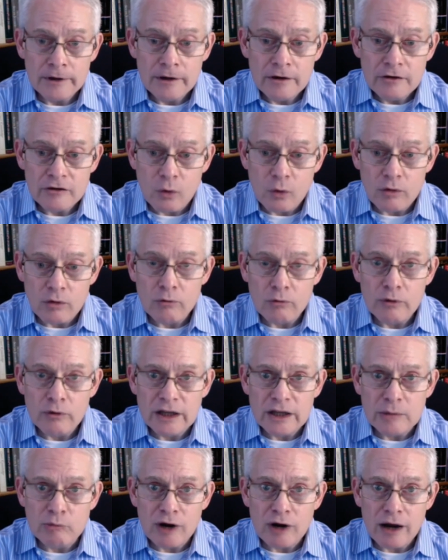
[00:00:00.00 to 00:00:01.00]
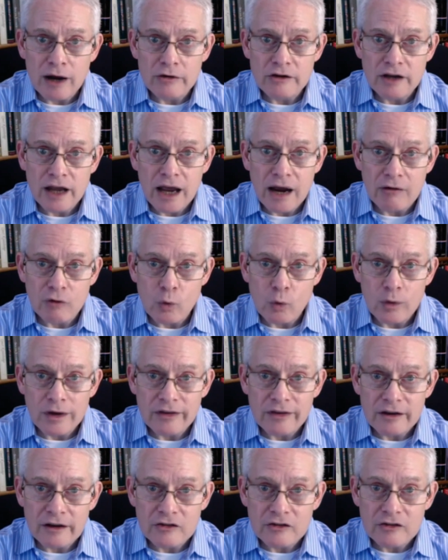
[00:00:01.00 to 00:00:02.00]
So we're really proud to have her
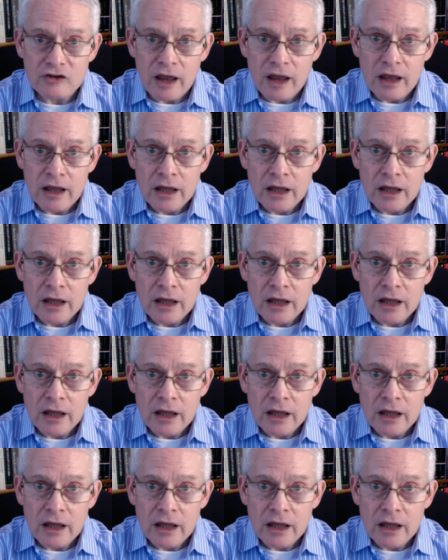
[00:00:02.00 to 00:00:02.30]
with us.